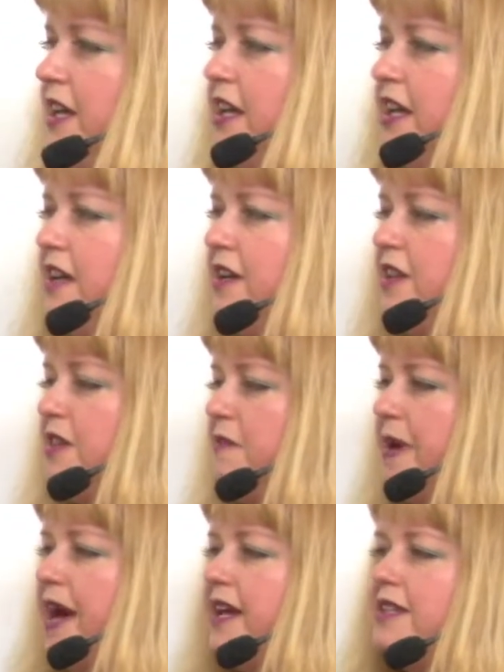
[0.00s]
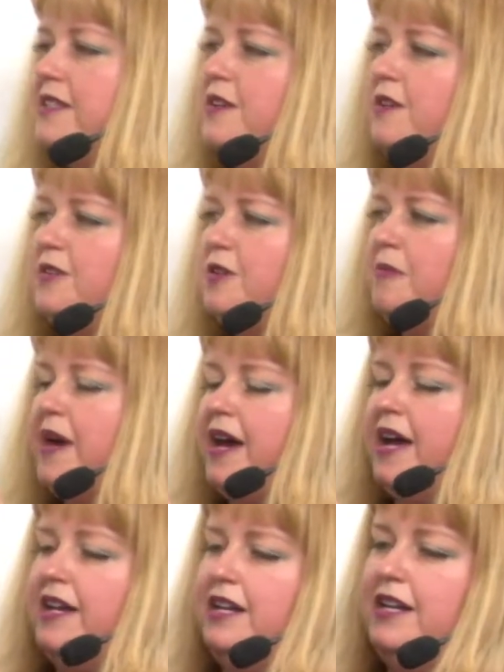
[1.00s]
And the back is also
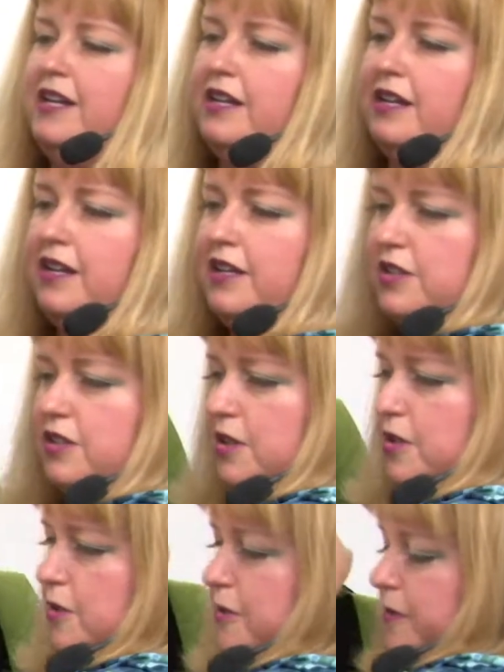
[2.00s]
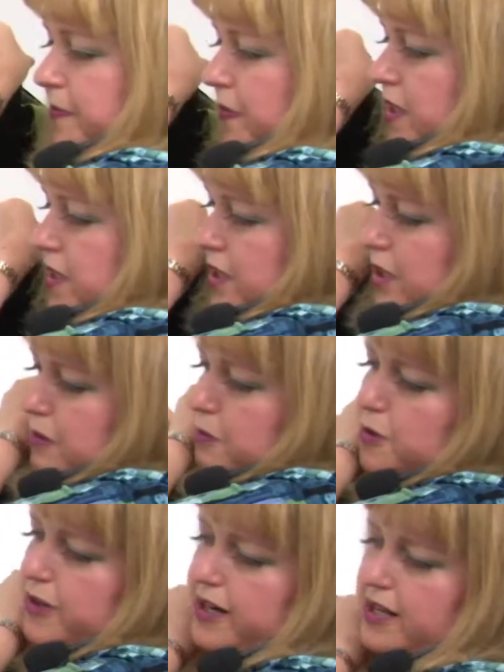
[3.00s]
padded, so it's a
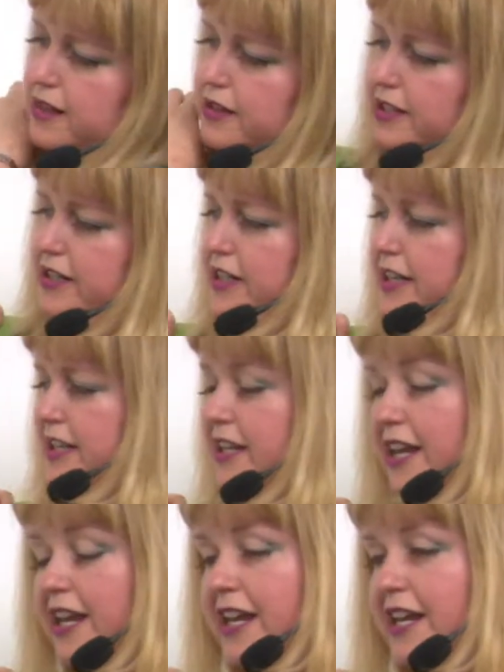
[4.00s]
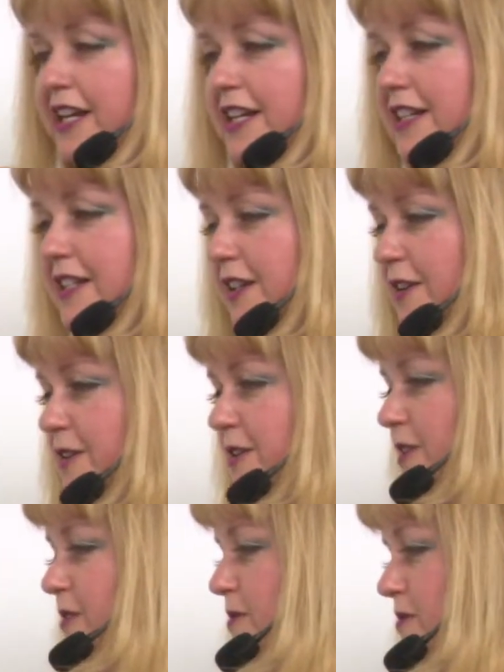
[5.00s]
sporty look, and it's
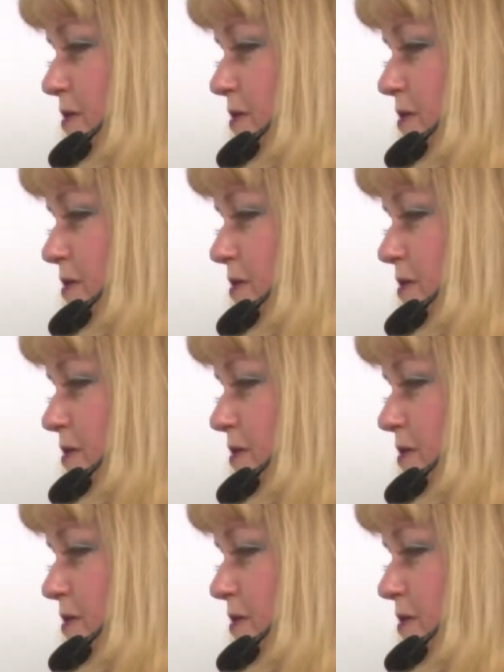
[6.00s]
also